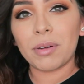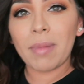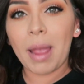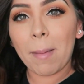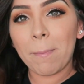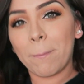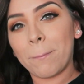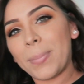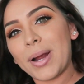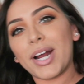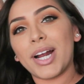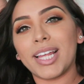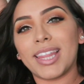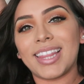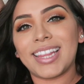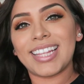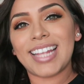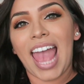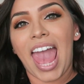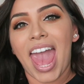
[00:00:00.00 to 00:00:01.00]
for my
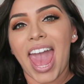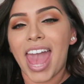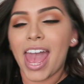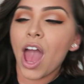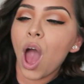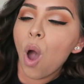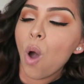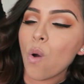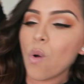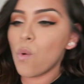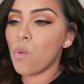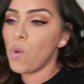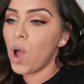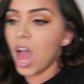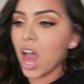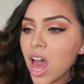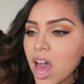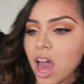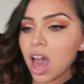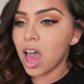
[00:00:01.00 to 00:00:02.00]
birthday. Woo!
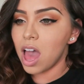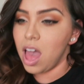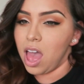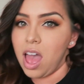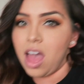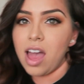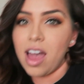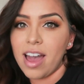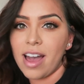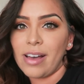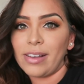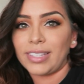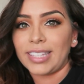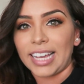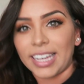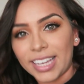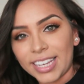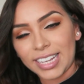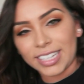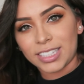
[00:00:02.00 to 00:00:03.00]

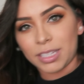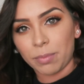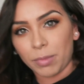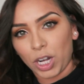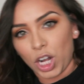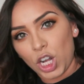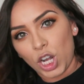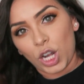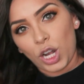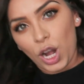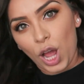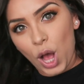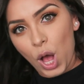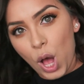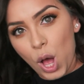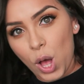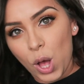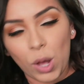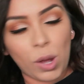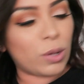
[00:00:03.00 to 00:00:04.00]
so I could get some
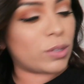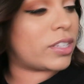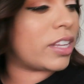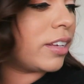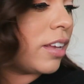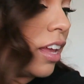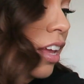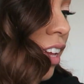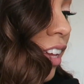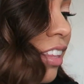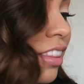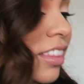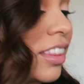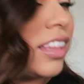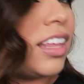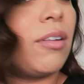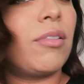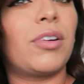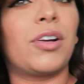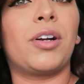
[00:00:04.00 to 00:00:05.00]
clothes.
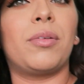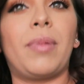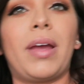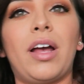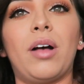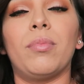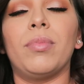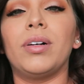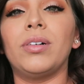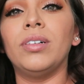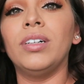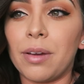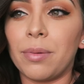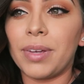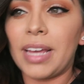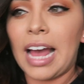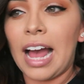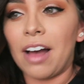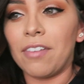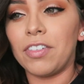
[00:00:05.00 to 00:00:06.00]
That one hurt my elbow. Now
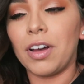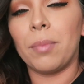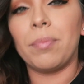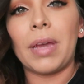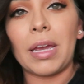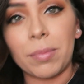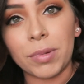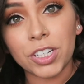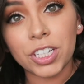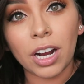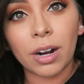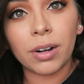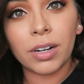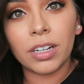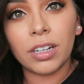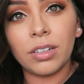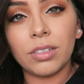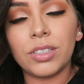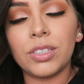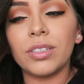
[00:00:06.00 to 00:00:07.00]
we have a baby shower
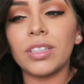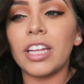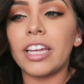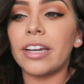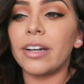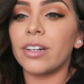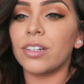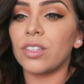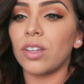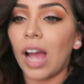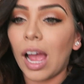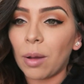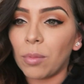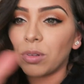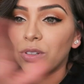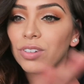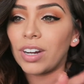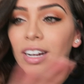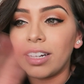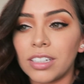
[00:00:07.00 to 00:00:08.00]
to go to later, so I
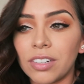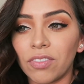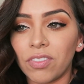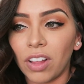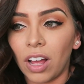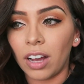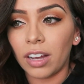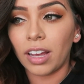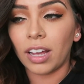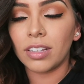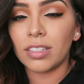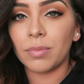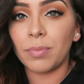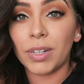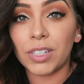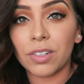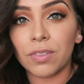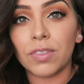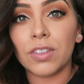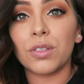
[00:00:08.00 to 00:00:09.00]
will try to vlog as
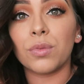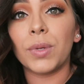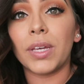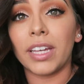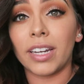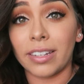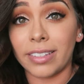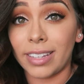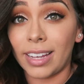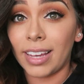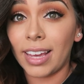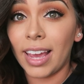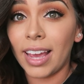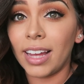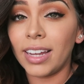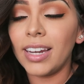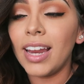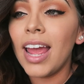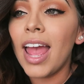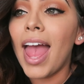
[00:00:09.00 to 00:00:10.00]
much of this weekend as I
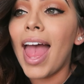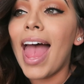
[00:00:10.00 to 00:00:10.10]
can.